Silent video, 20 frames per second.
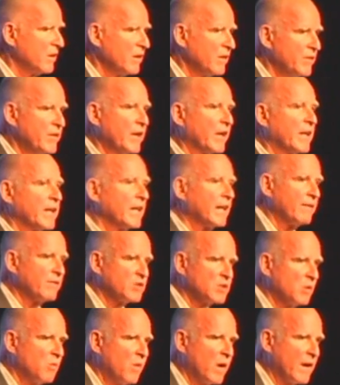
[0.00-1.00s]
they're going to
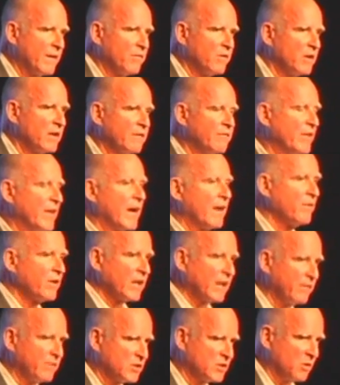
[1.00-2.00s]
give us a waiver, if they
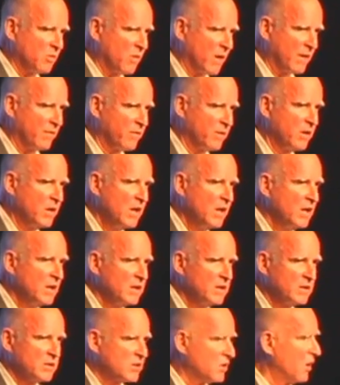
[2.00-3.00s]
ever give us a waiver.
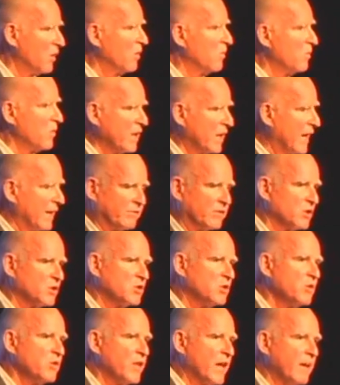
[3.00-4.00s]
So we're going to have to
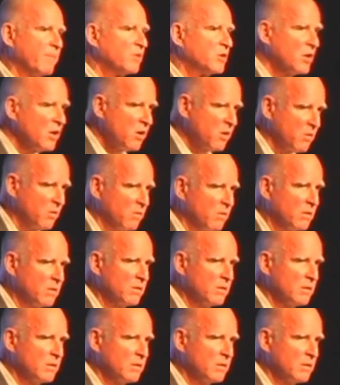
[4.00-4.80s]
sue them too.